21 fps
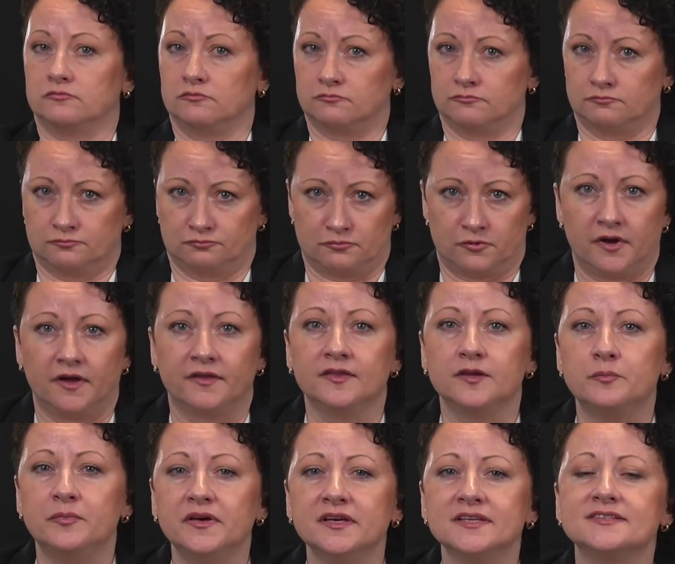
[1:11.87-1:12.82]
run the
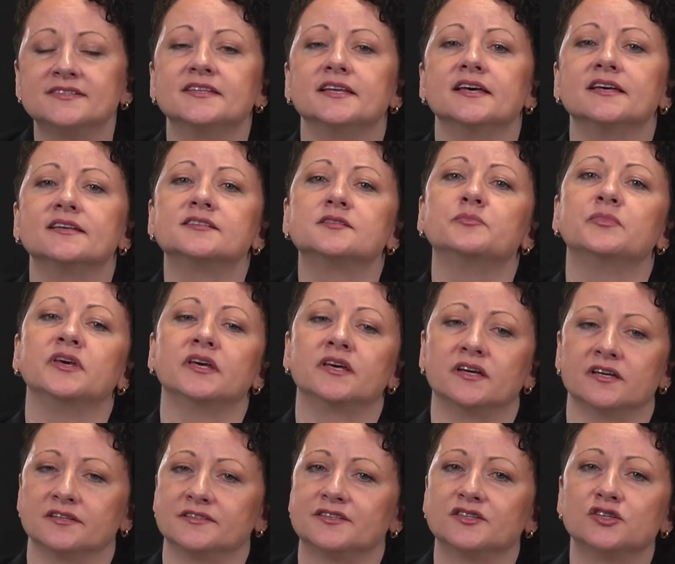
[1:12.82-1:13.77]
business,
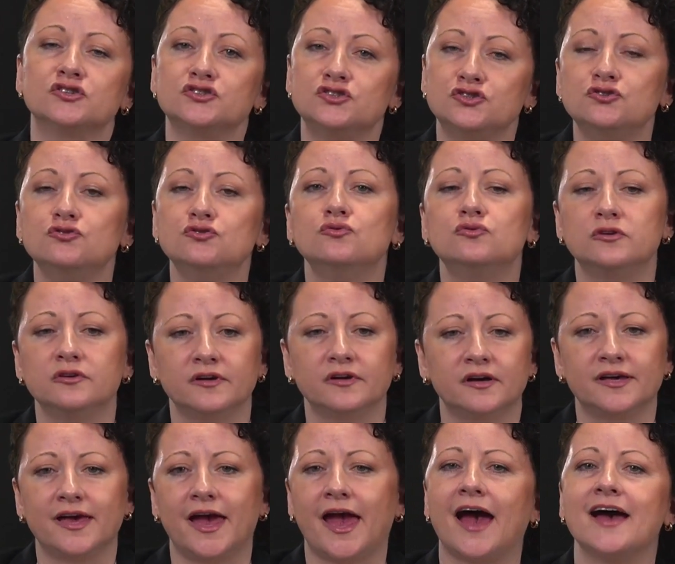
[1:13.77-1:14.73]
because there's two
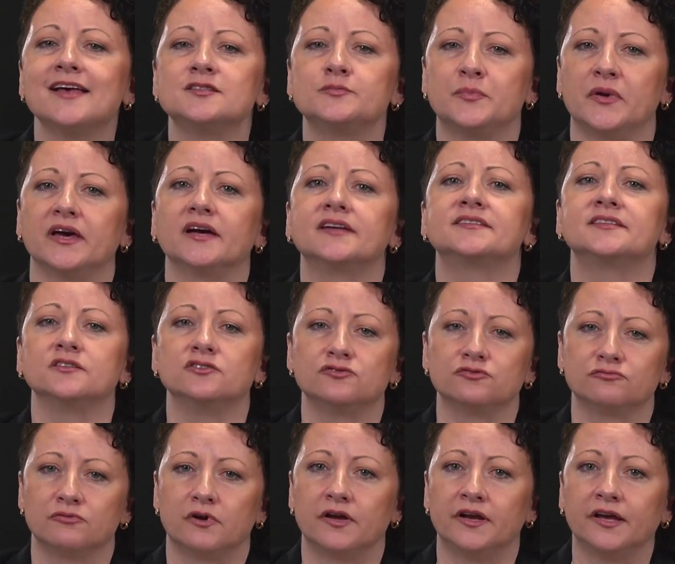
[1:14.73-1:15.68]
aspects into
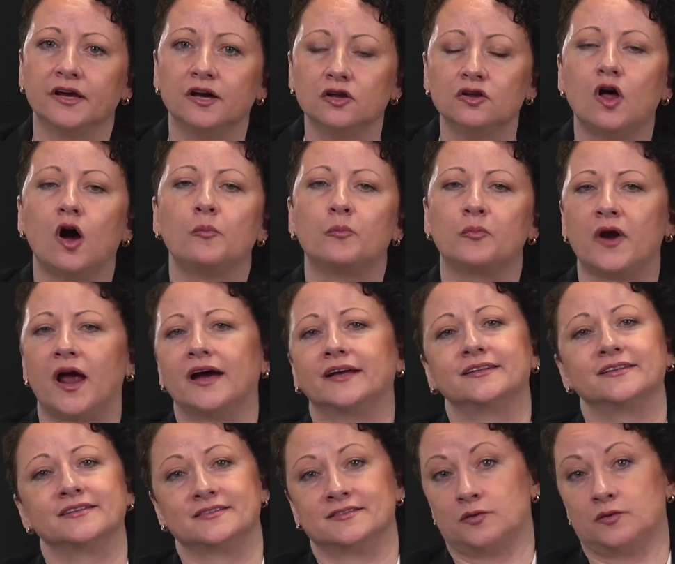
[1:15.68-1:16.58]
running a law practice,